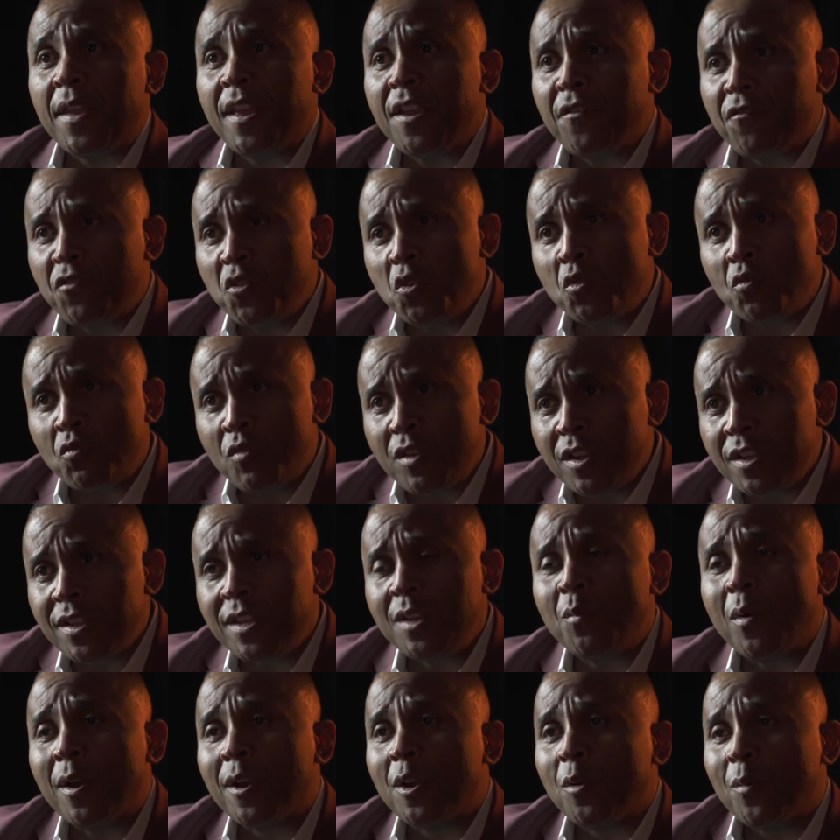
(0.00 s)
If you really
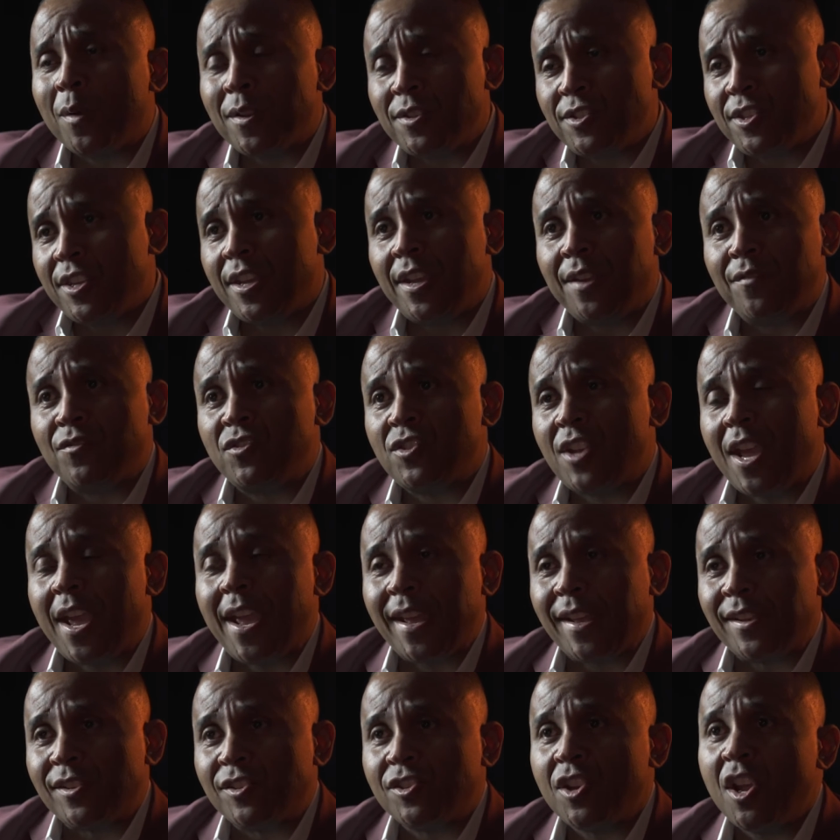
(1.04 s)
want to achieve
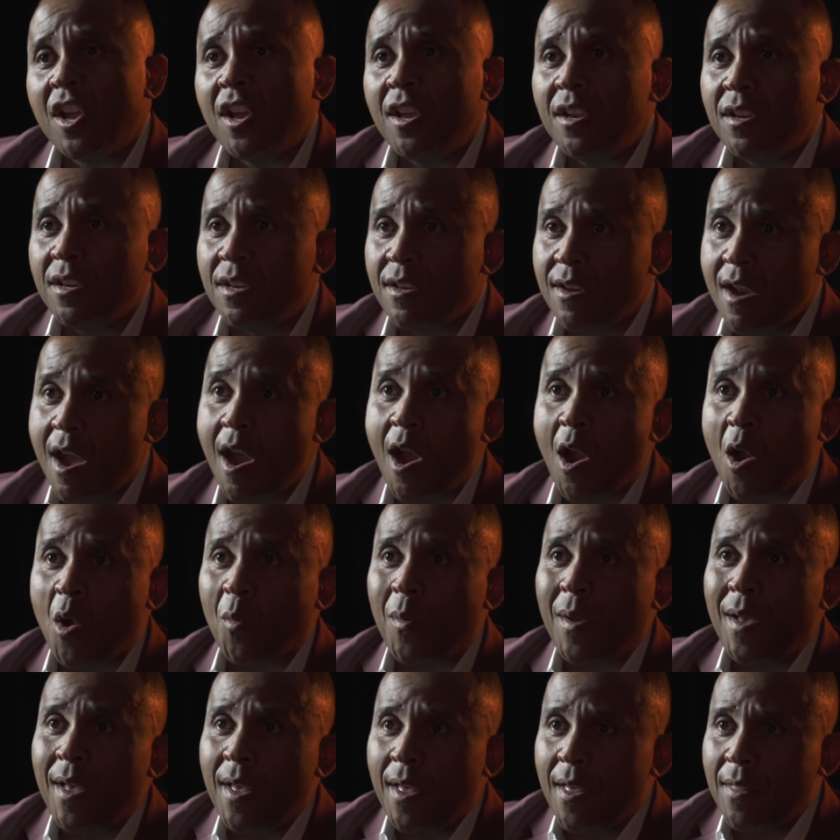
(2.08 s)
change, know
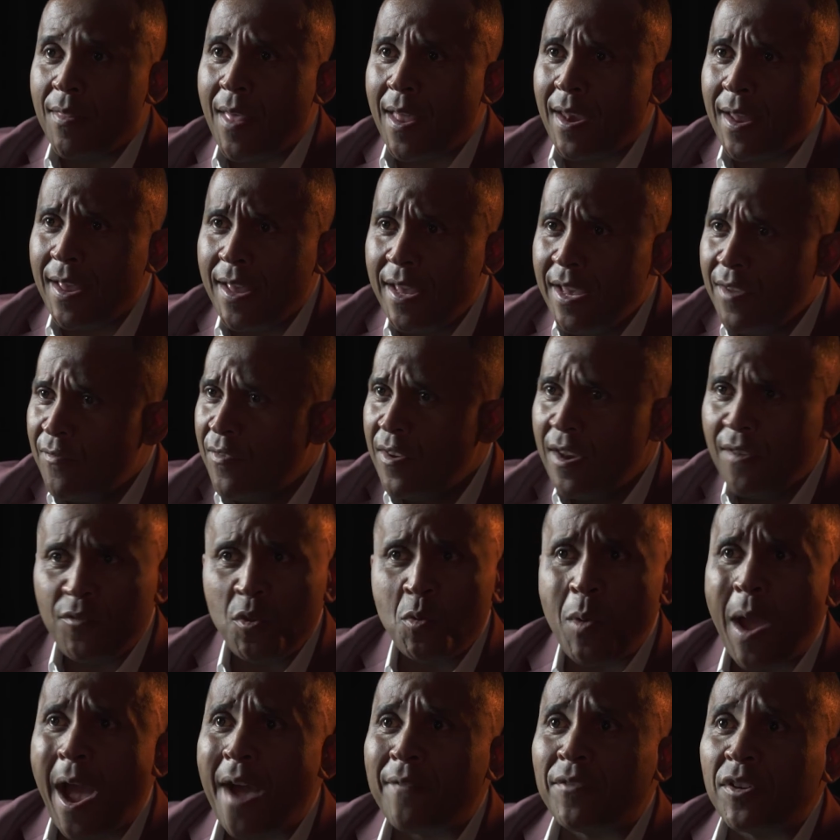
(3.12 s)
that even if
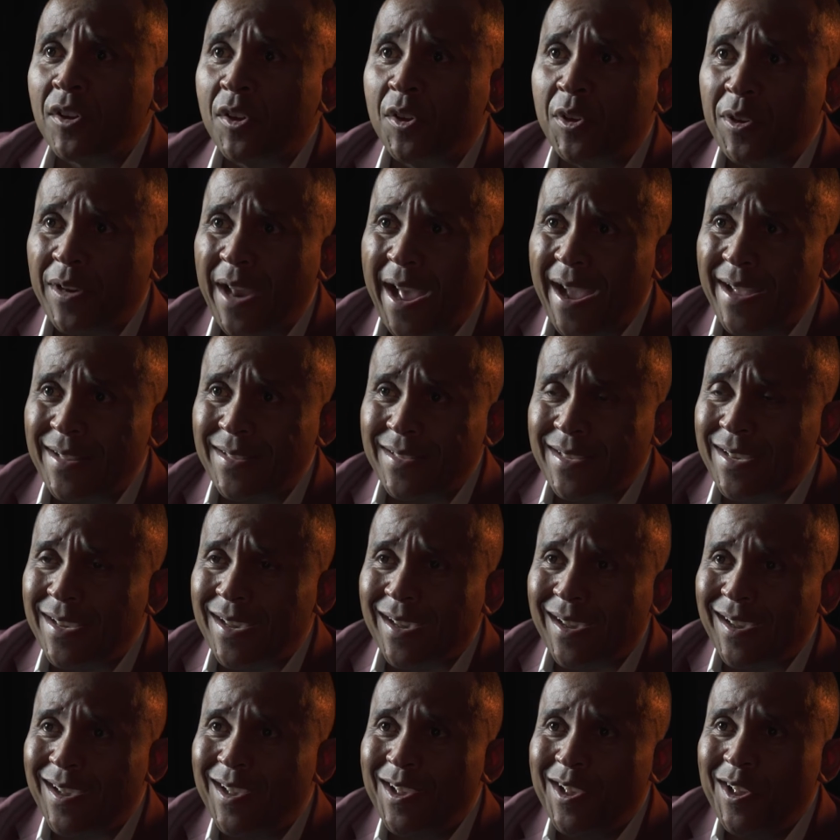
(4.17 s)
you have a good
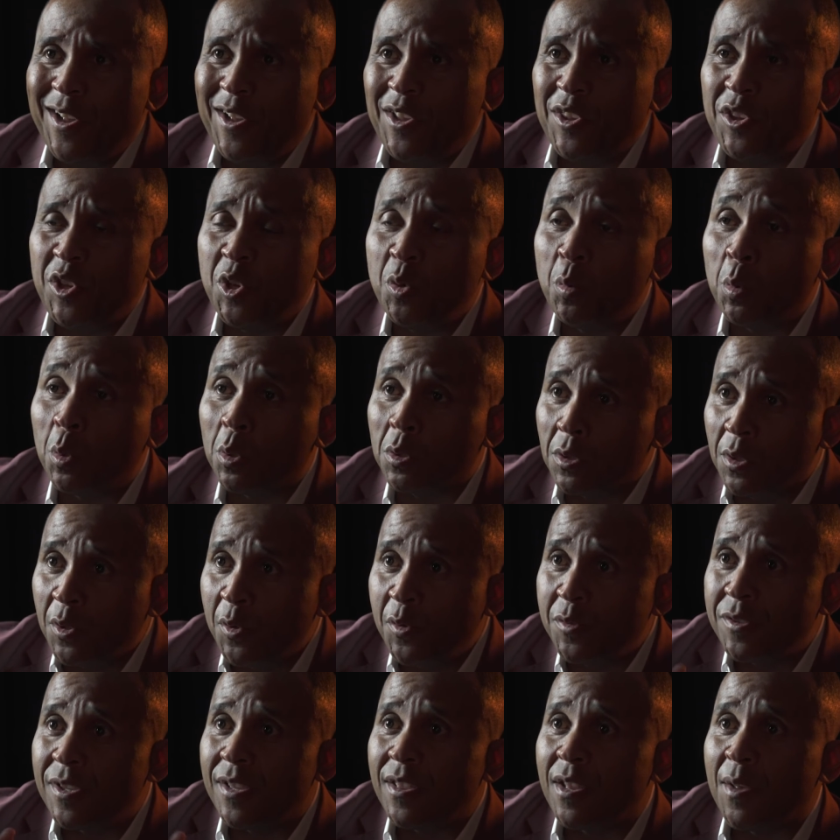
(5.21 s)
idea, you will
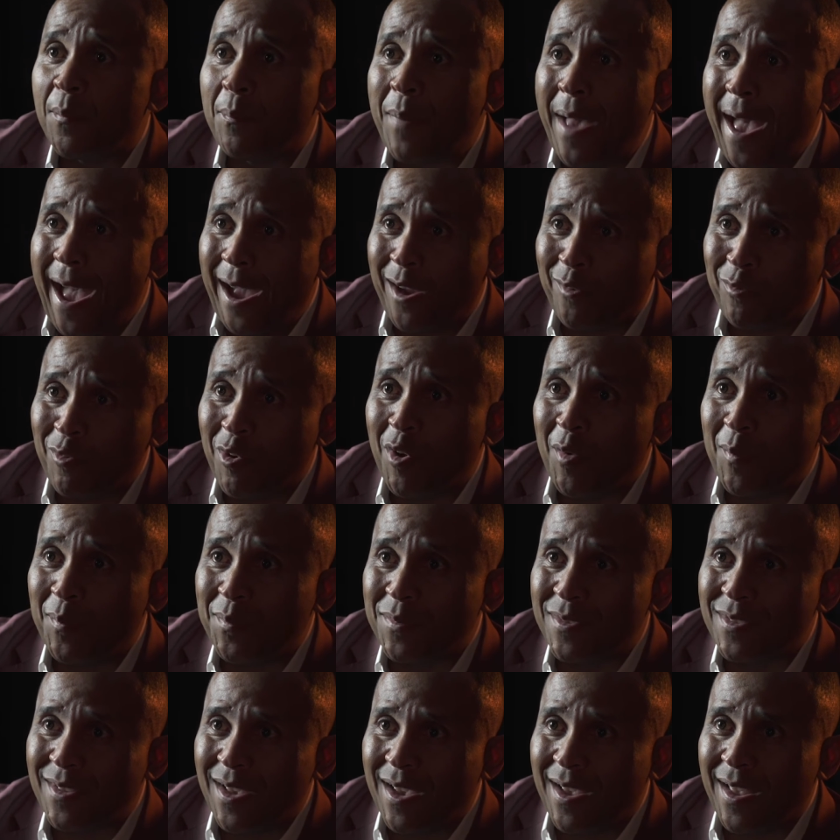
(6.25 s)
lose in the back
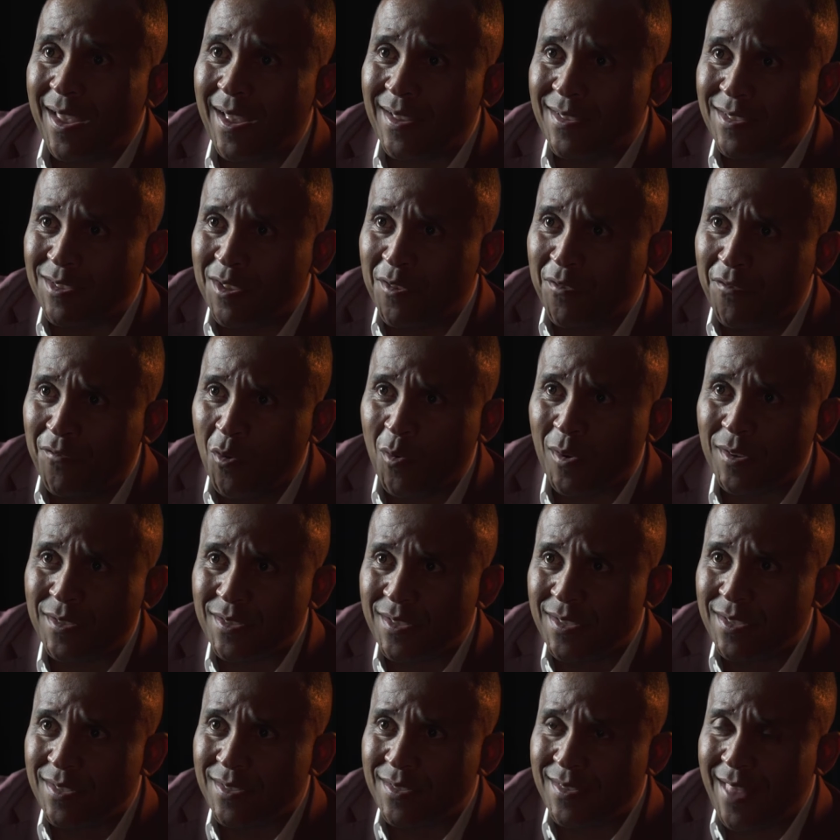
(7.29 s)
rooms against the
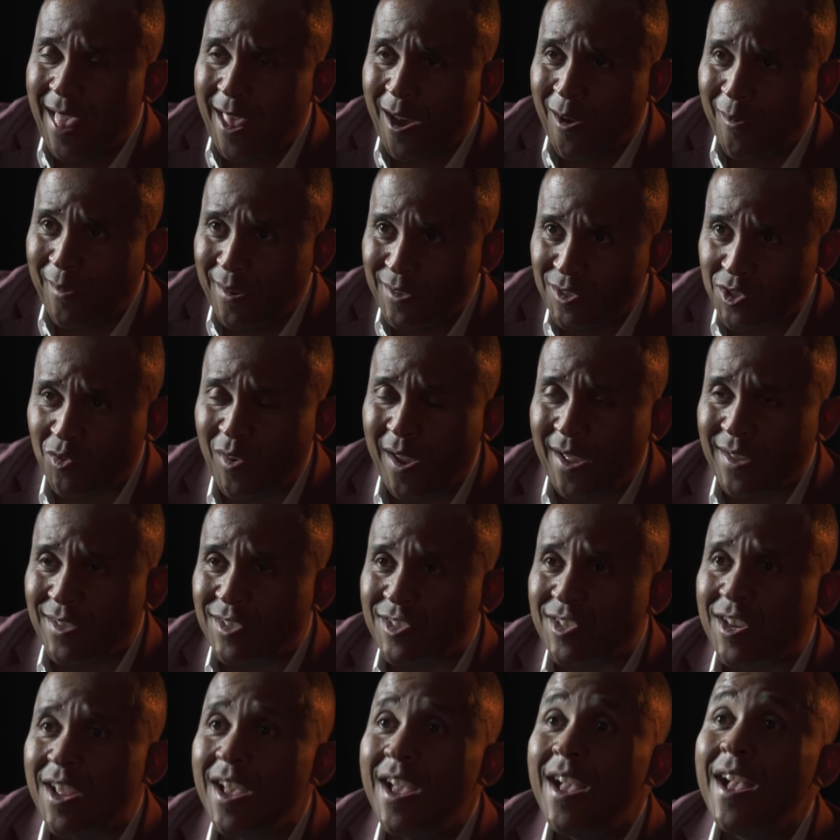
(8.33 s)
forces that are
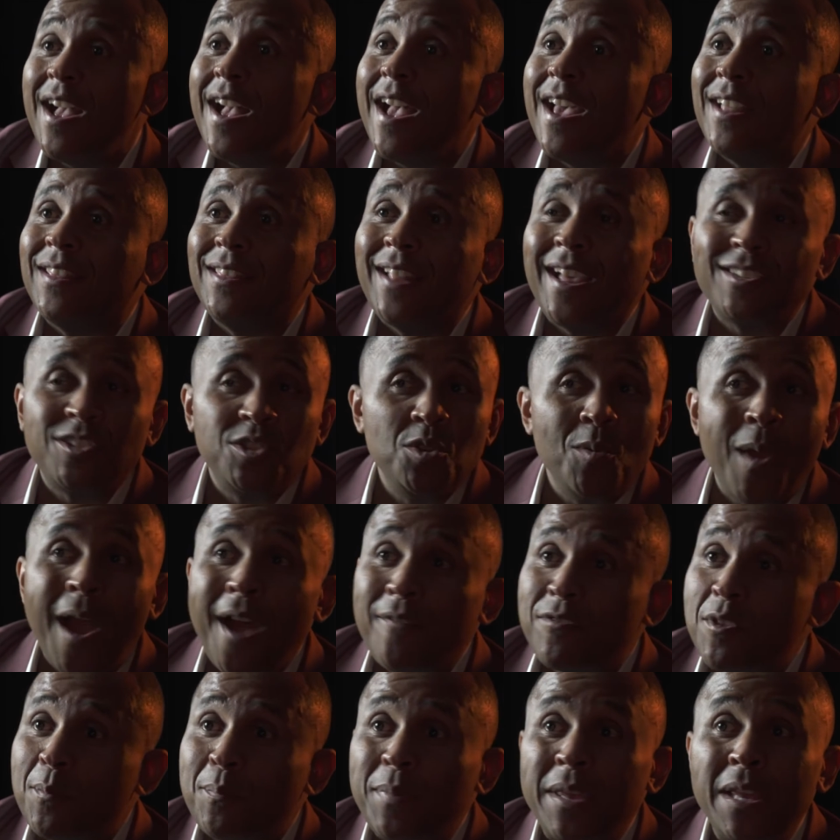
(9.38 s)
entrenched unless you
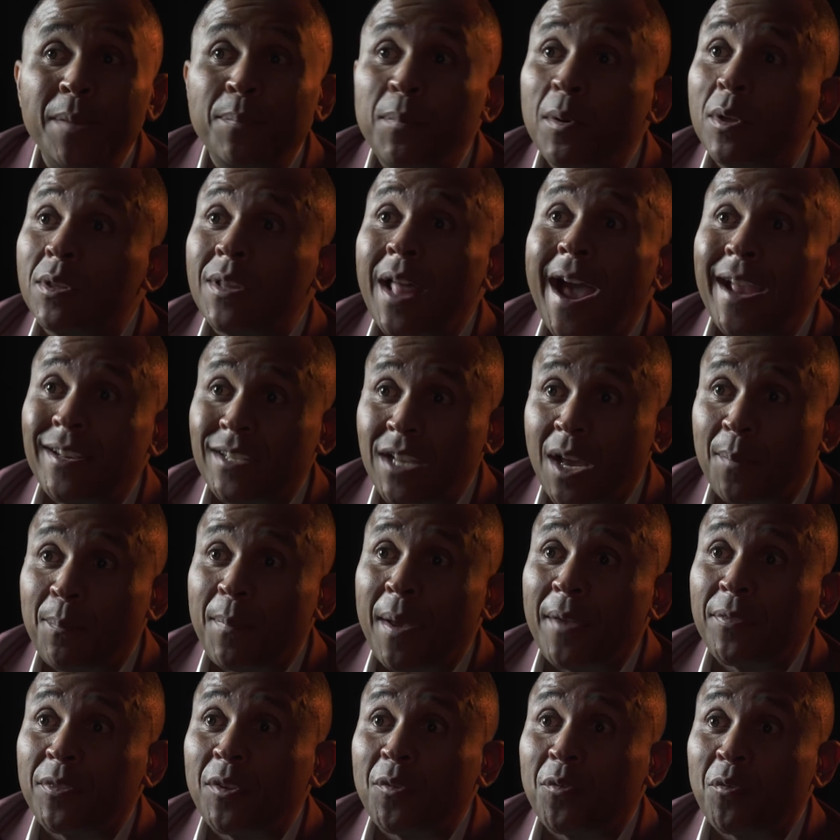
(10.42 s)
have the people lined up
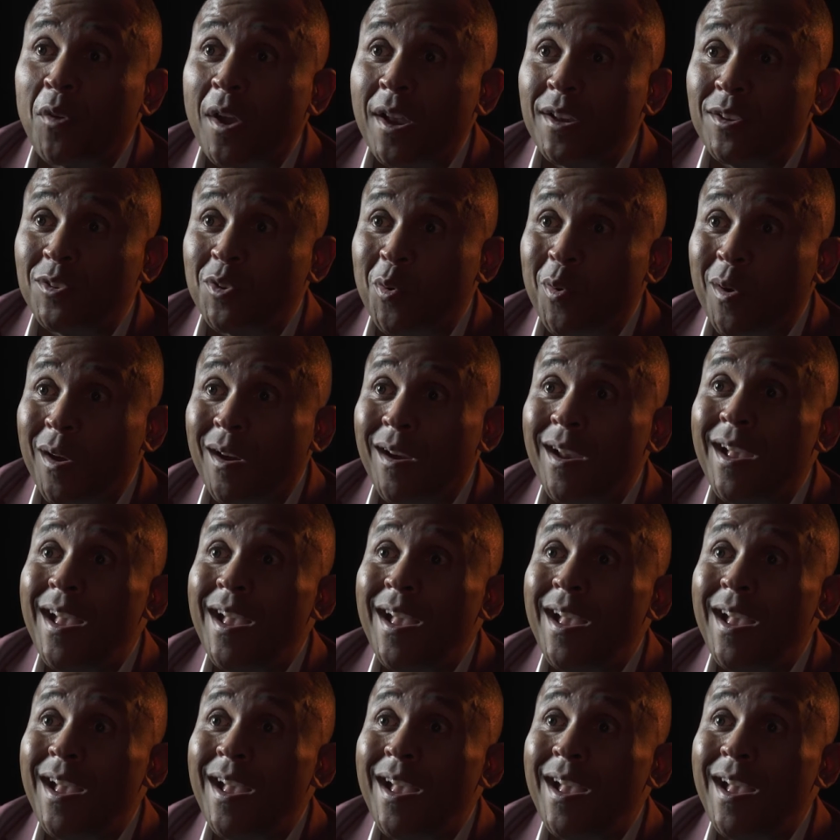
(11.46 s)
at the front door.